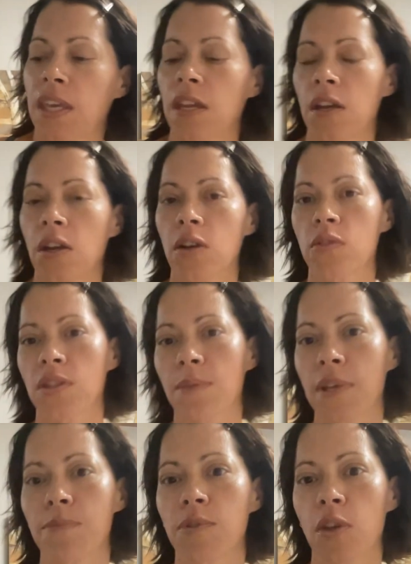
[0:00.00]
Here,
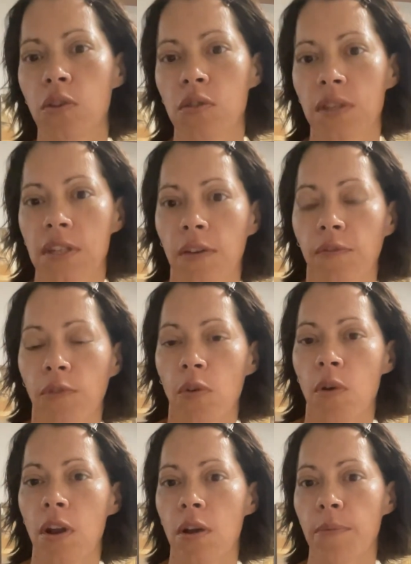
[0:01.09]
sometimes I'll use a different
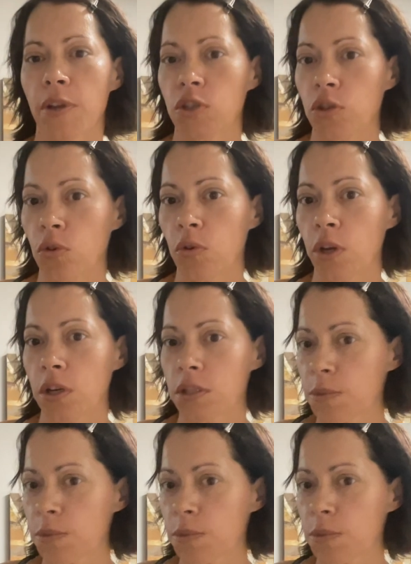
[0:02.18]
one on my shoulders,